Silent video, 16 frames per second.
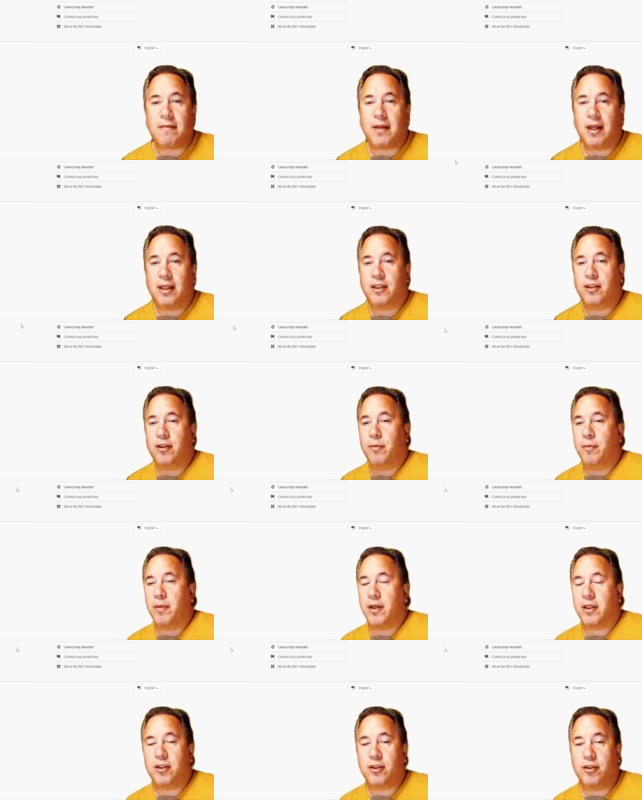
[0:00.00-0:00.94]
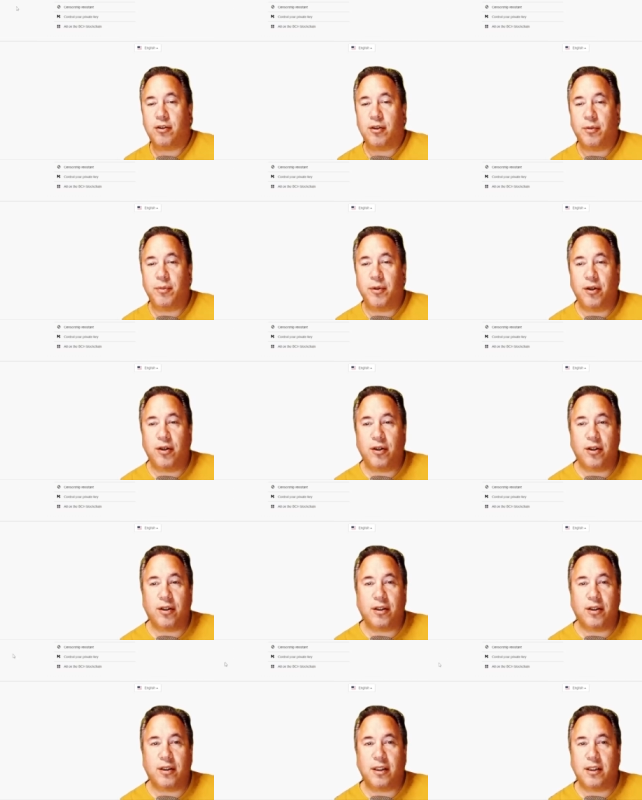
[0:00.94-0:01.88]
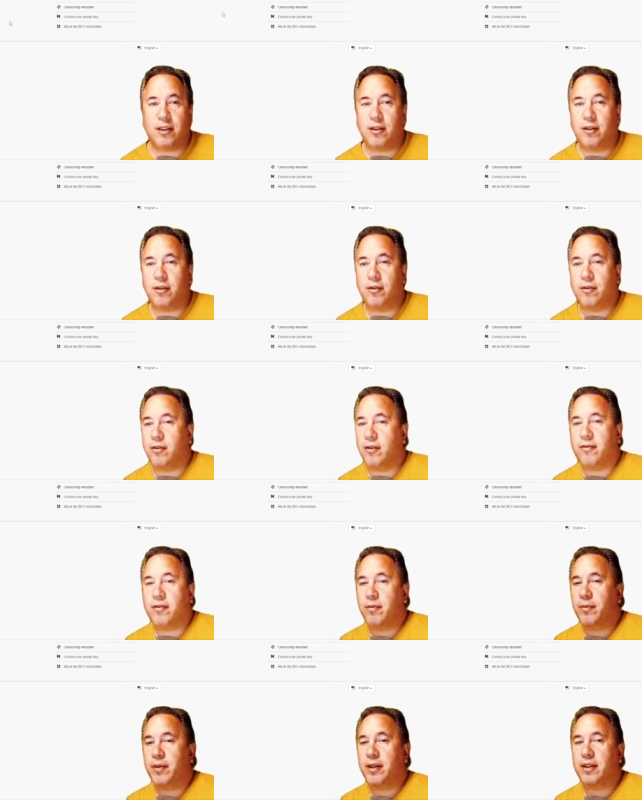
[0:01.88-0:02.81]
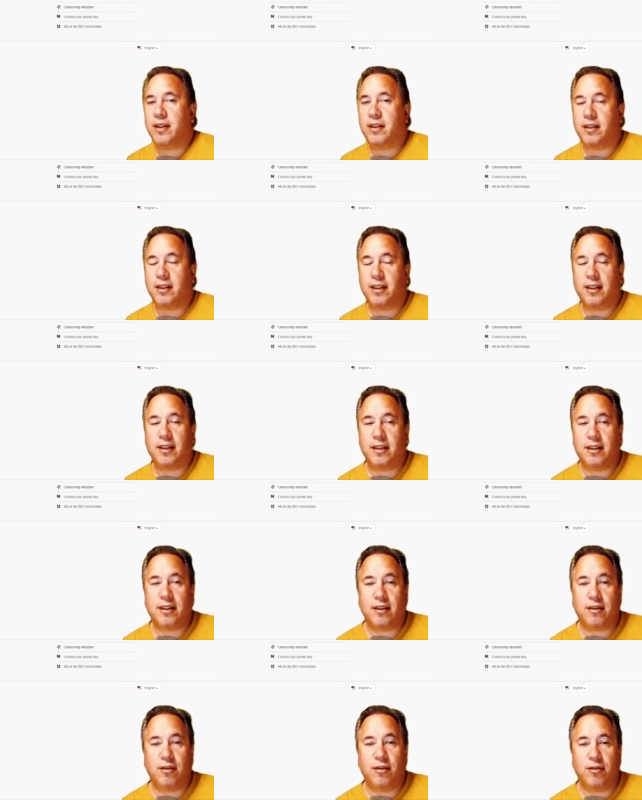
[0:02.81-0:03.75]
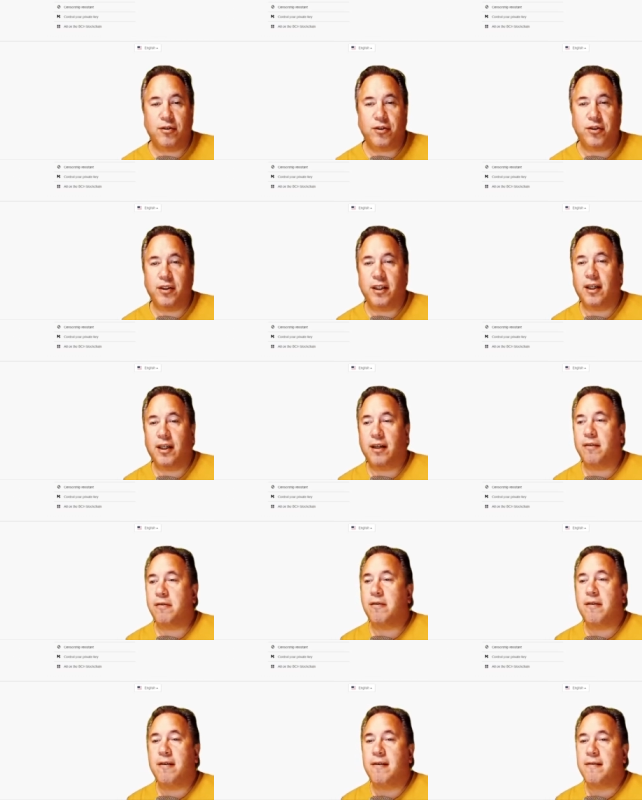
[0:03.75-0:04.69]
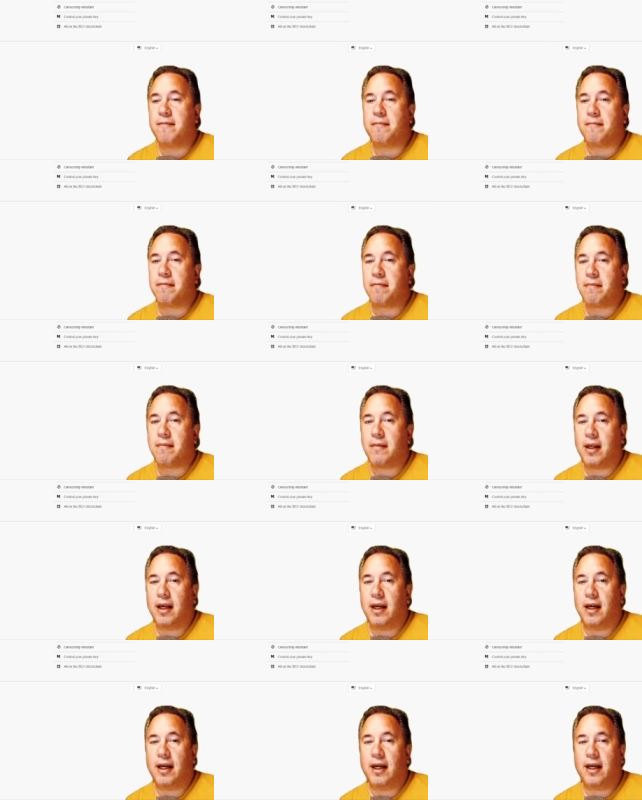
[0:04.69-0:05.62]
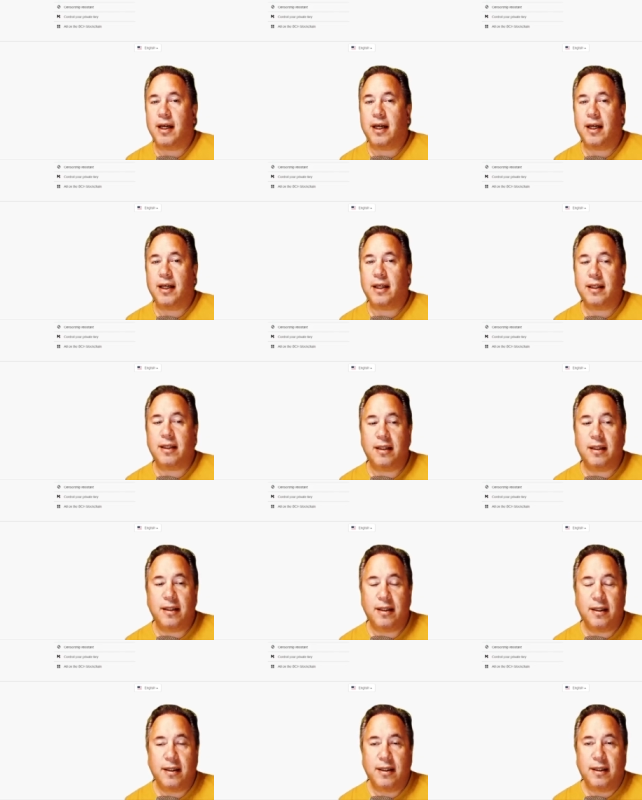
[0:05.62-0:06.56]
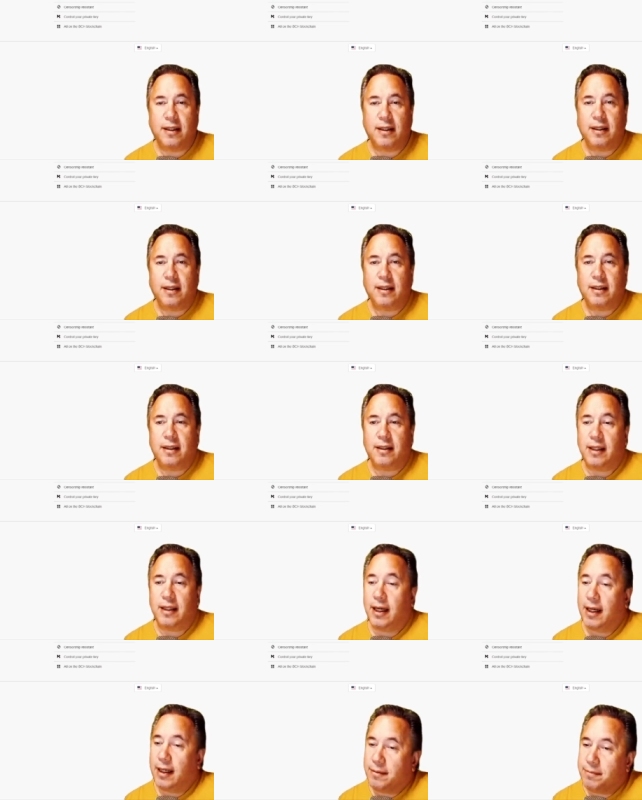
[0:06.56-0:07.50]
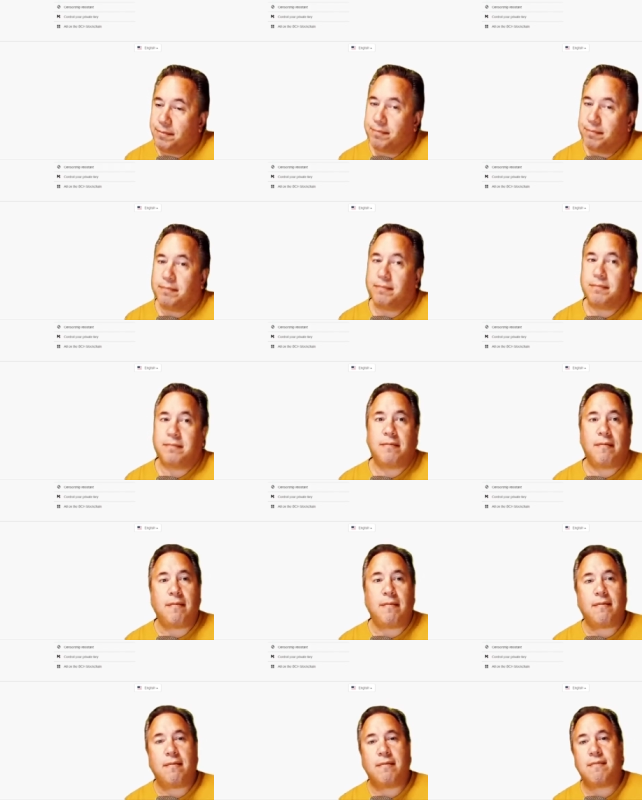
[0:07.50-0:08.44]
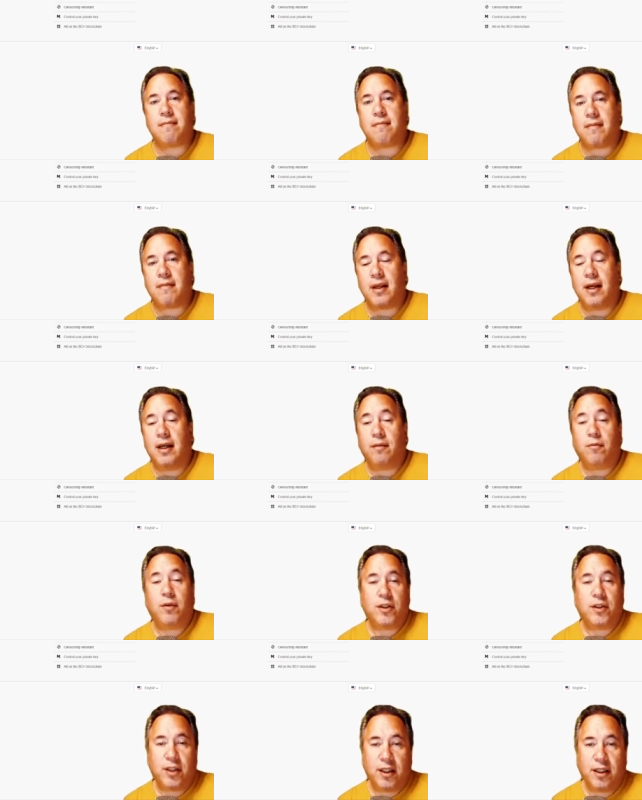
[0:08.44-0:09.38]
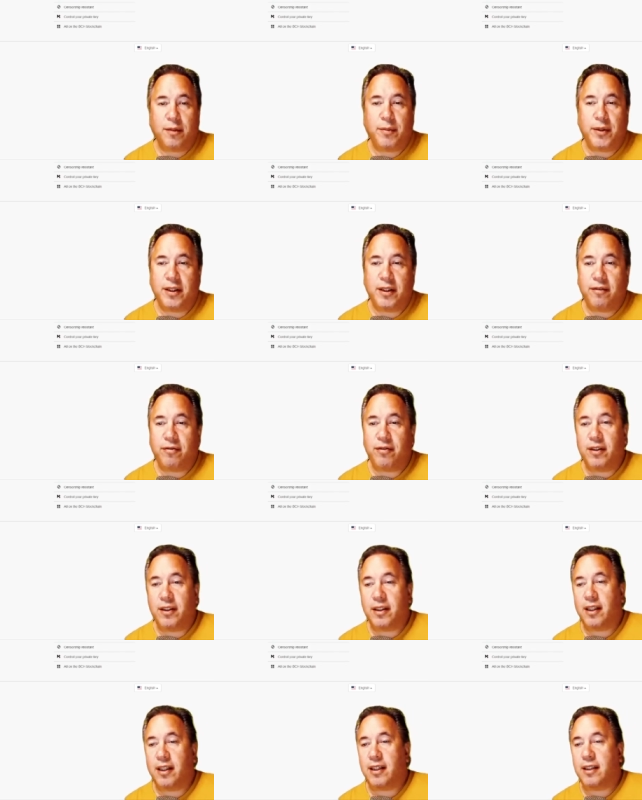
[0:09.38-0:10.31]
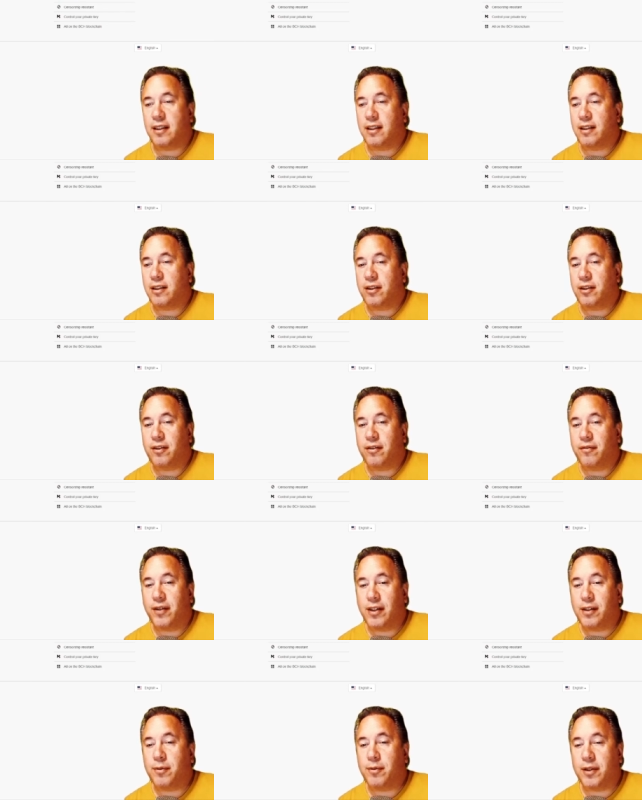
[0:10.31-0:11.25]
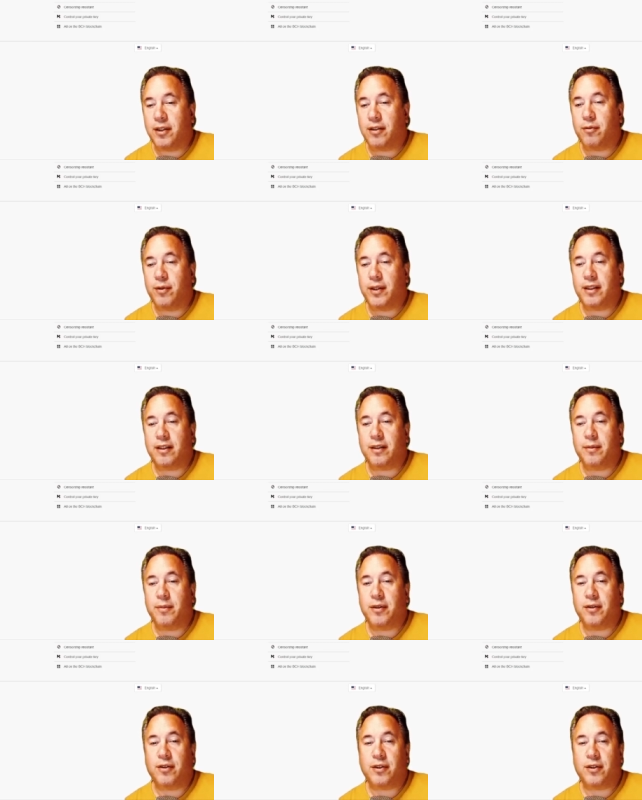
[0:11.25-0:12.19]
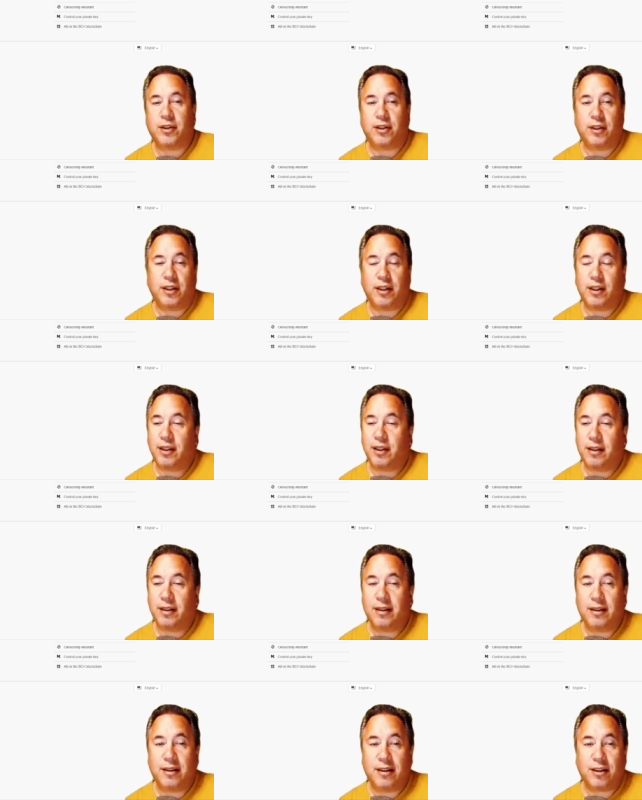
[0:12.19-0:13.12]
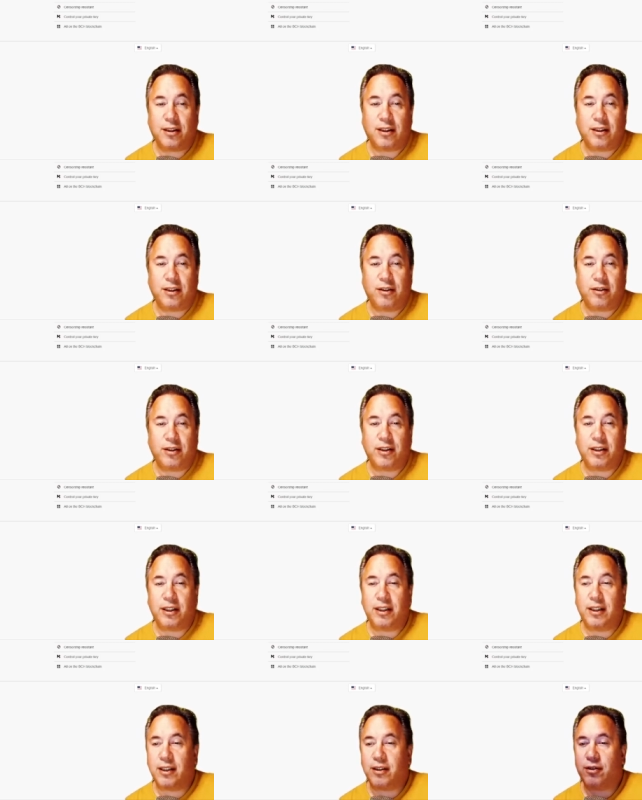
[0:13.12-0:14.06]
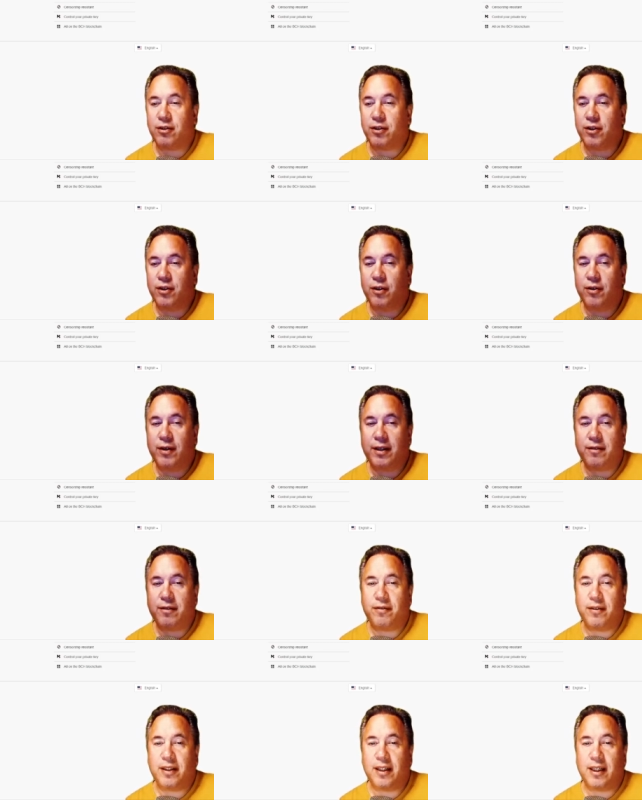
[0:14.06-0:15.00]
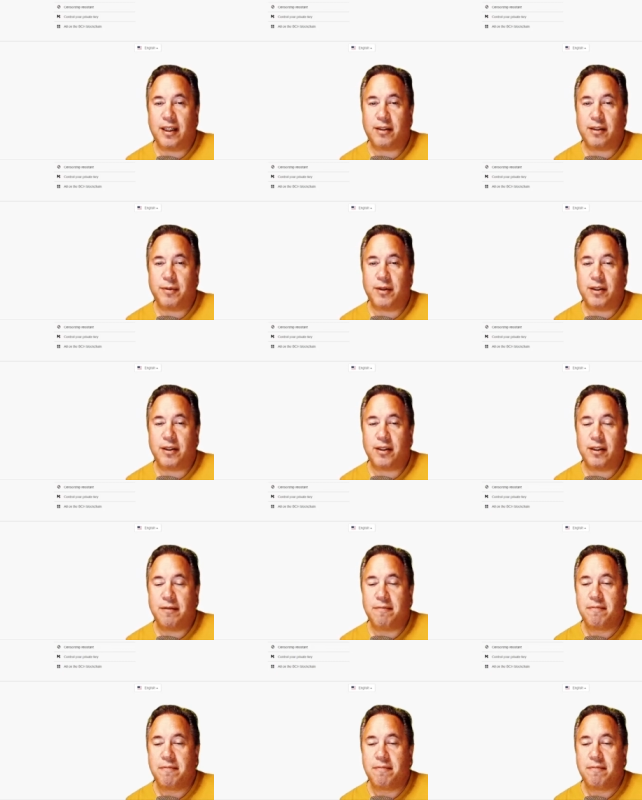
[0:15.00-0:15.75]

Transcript: There's no Mark Zuckerberg. There's no government that can uh, close you down. And yeah, it works a little bit different like uh, Facebook and Twitter, because uh, there's, as you can see, there's also no advertisement.